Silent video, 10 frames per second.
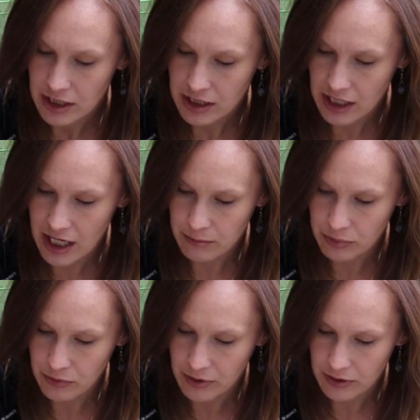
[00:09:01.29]
The
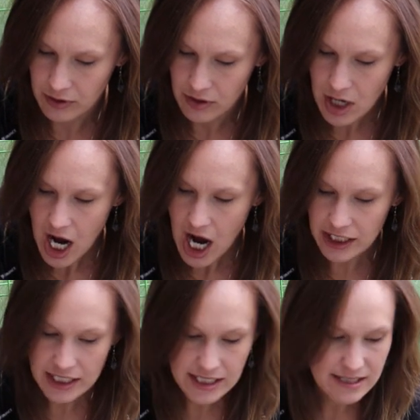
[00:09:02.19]
Emperor.
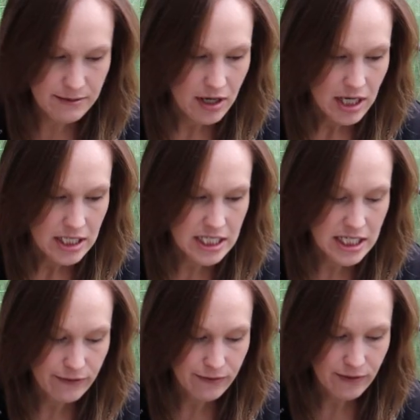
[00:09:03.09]
Uh, this is
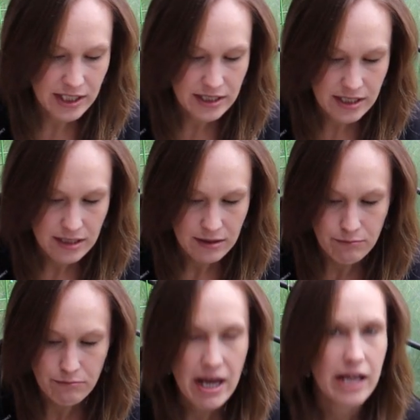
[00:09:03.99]
different
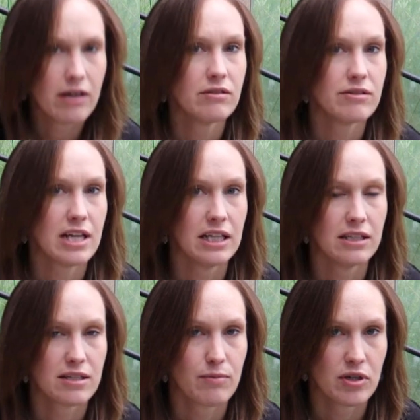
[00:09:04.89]
males in
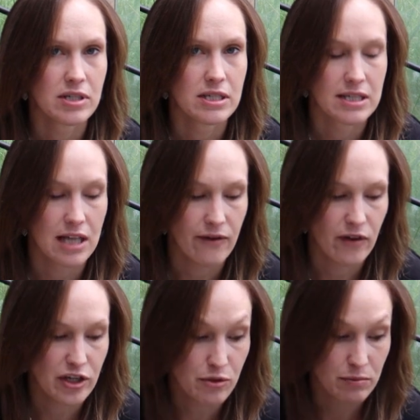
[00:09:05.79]
this person's life.
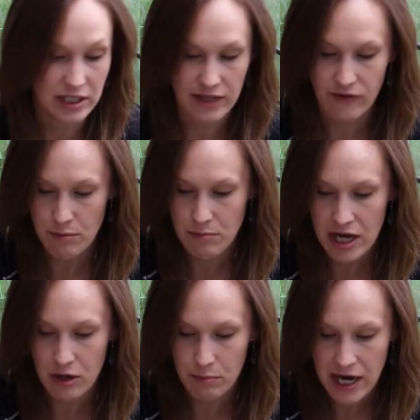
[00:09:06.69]
I do believe a
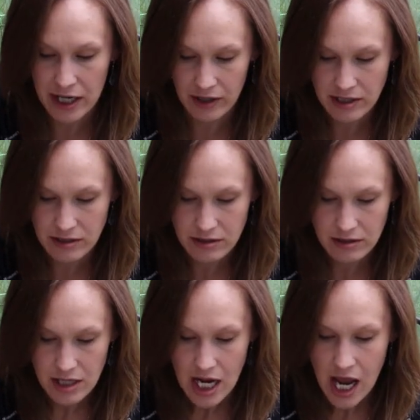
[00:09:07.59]
male parent,
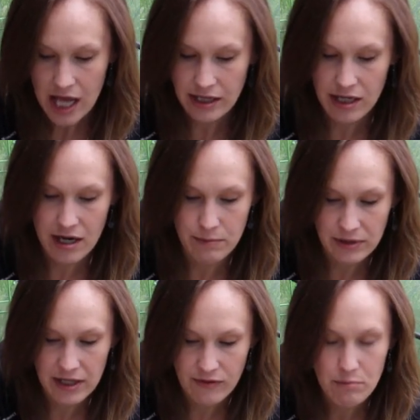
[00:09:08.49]
and then I
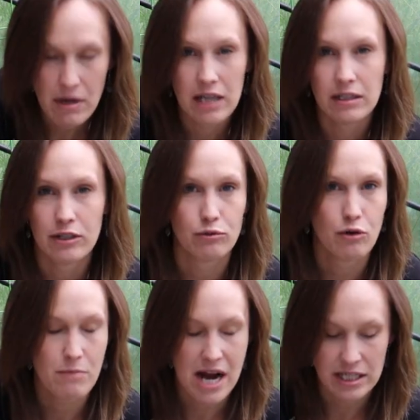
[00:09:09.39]
believe a male in a
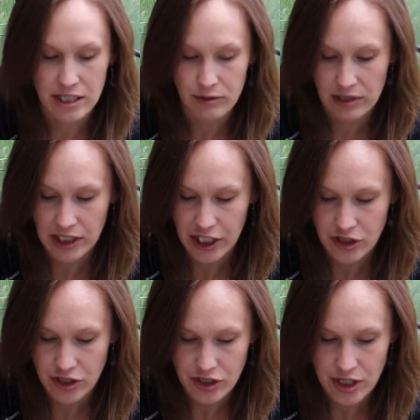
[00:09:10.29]
romantic
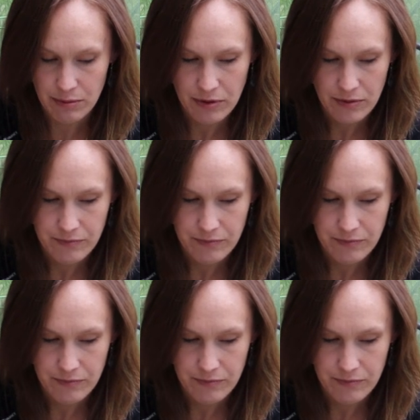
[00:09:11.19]
relationship.